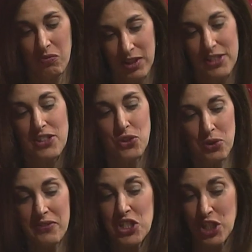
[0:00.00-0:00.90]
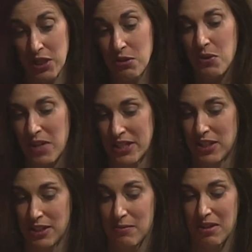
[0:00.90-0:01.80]
This is sort of a general
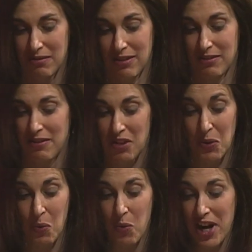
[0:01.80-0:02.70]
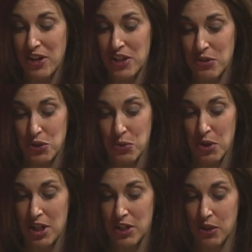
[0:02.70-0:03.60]
question. Where do you
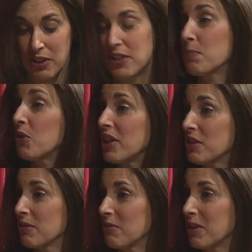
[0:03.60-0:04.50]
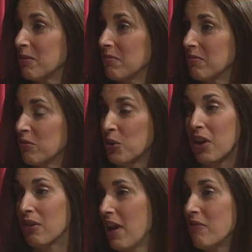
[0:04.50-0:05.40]
draw your inspiration from for
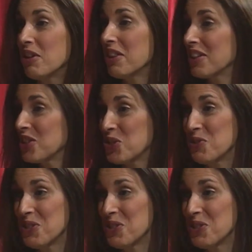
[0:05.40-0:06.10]
everything that you do?